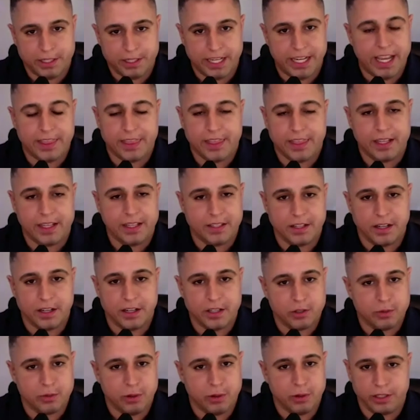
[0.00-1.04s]
to get things done
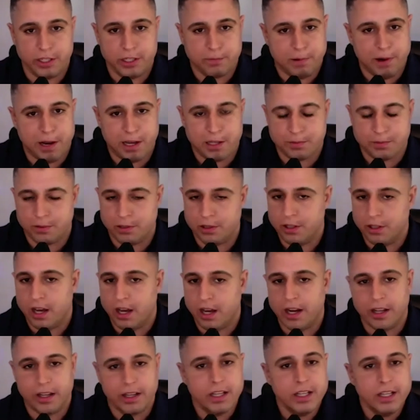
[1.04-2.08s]
as quickly as possible. A
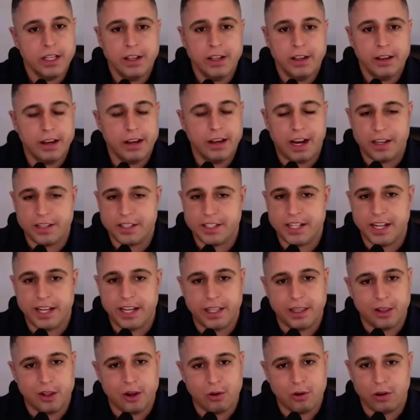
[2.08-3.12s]
lot of uh, state
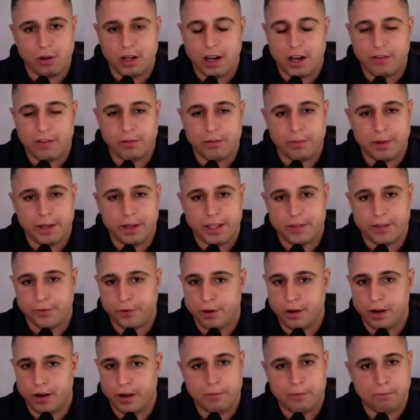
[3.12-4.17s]
and local governments
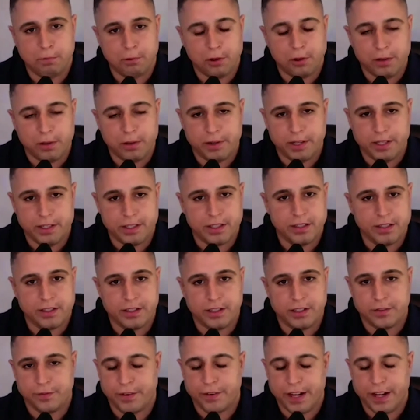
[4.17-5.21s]
for unemployment
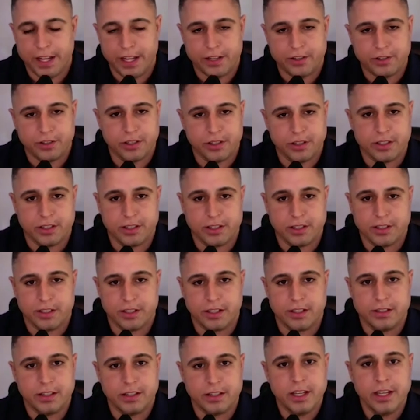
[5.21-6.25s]
assistance, financial
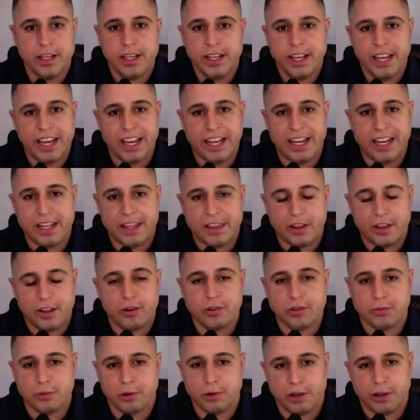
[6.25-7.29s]
assistance, and
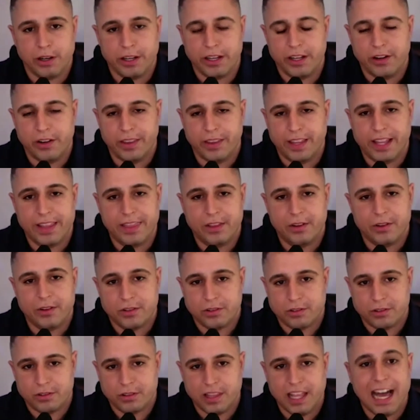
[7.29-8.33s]
those were you know that those
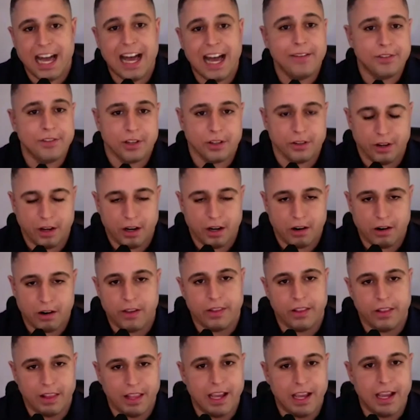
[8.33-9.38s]
their lives are, are on
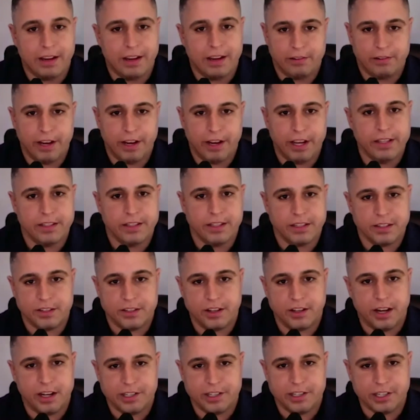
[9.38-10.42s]
the line, right? This is
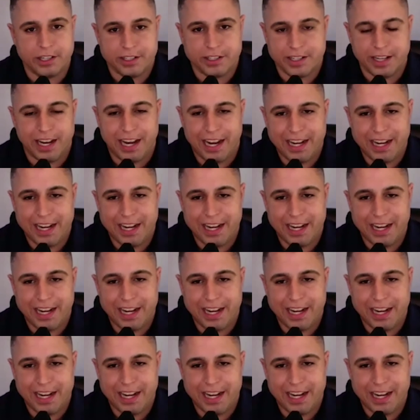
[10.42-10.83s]
not right. just